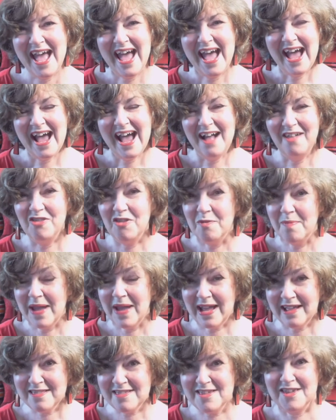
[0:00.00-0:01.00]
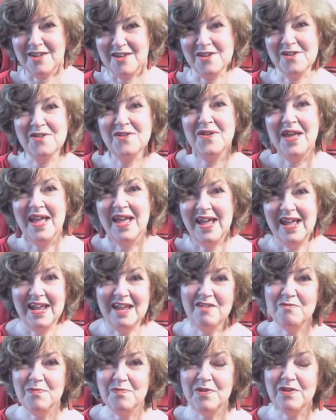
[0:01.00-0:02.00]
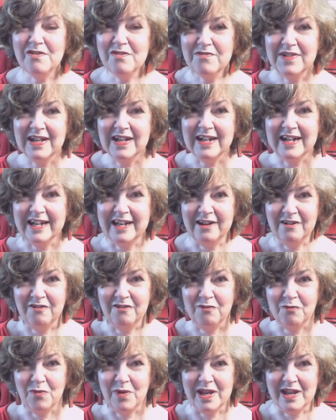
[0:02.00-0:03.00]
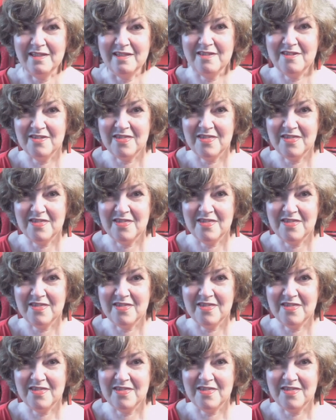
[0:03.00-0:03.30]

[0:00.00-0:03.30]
And the patio is beautifully clear of weeds.